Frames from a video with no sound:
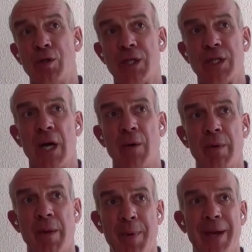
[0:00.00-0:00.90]
you could just
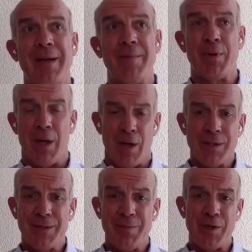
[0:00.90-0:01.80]
start with a big
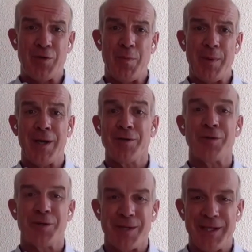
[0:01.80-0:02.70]
plant, which would be
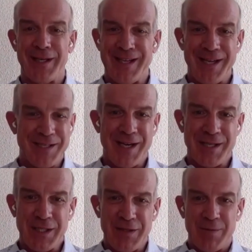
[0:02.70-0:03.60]

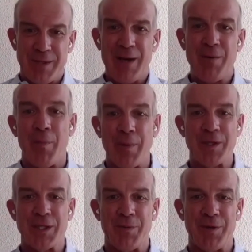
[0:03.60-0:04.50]
120,000 ounces from day
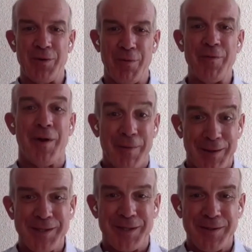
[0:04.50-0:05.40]
one, which is the one you're
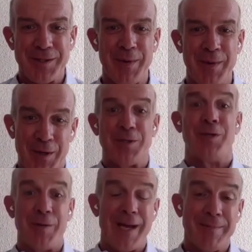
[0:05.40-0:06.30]
referring to. So we
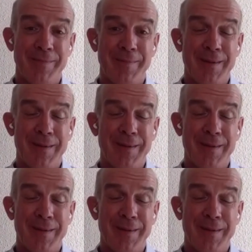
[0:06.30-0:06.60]
could do that.